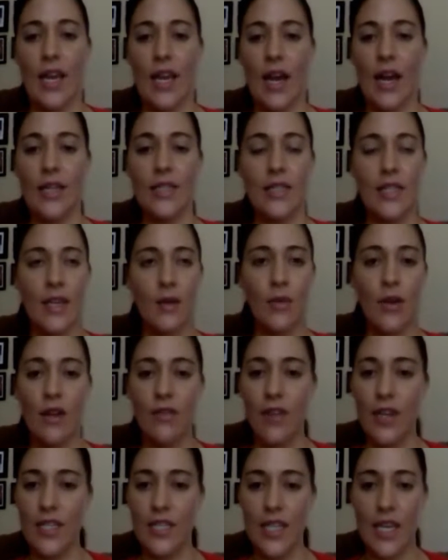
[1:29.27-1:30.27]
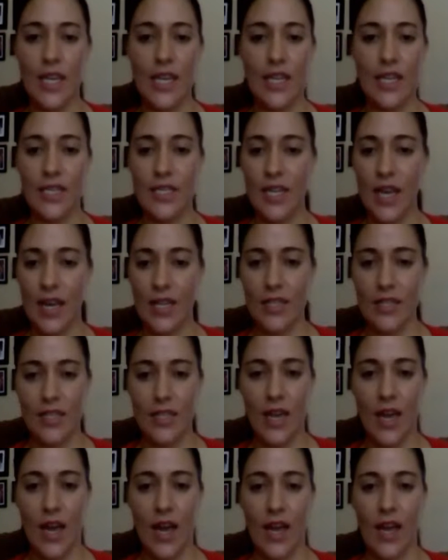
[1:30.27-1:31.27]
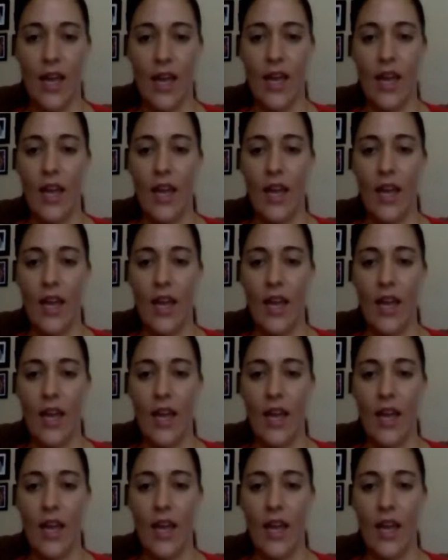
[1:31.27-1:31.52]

asking me if I'd taken a test yet,